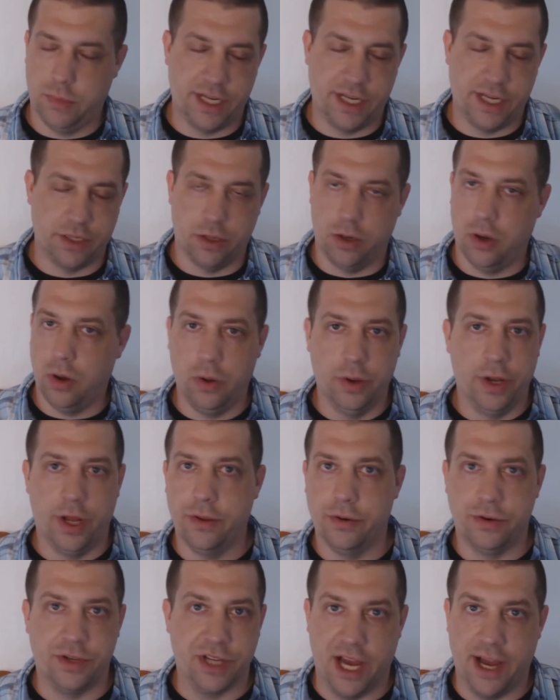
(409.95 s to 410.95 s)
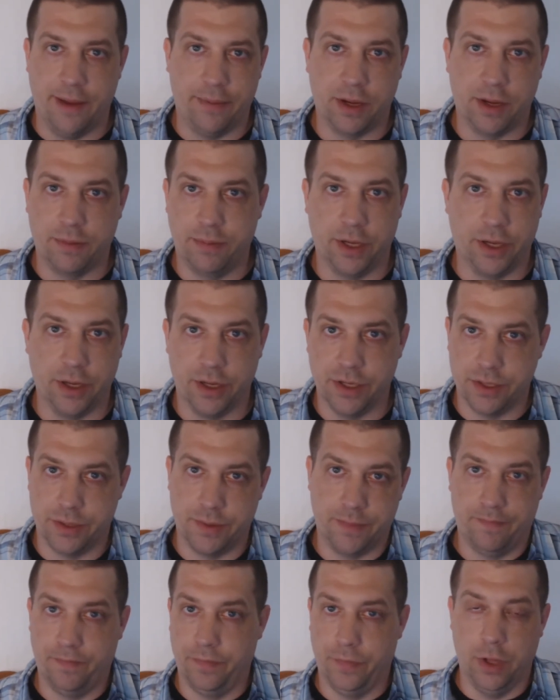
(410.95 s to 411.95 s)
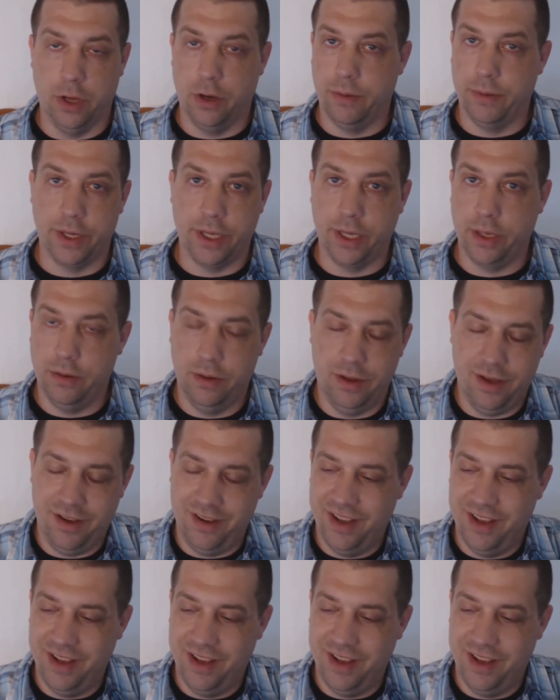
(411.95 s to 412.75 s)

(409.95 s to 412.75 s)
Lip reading: that's a whole nother topic, because nobody